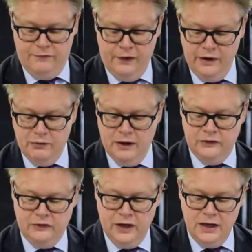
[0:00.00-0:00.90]
Very rare
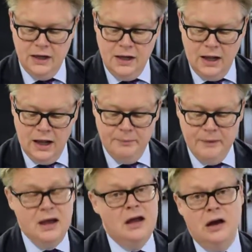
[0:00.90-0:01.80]
to see.
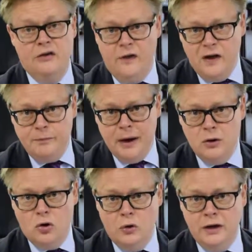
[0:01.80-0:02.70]
A
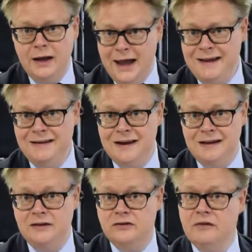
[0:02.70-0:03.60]
£5 coin in
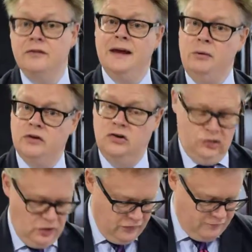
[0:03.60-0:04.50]
1887, that was a
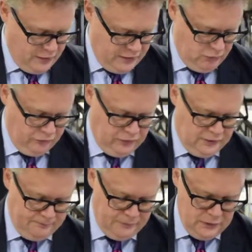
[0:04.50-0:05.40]
chunk of money, wasn't
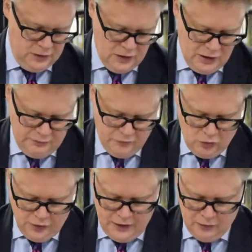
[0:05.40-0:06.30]
it? And we've
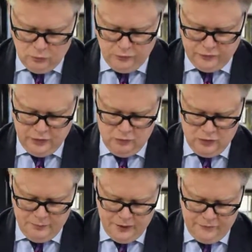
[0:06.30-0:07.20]
got here also
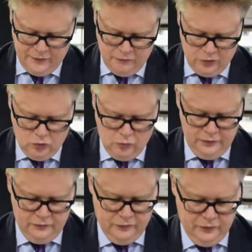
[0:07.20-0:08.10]
one of my favourite
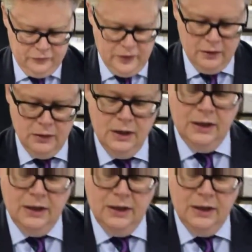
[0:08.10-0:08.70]
coins in the sale.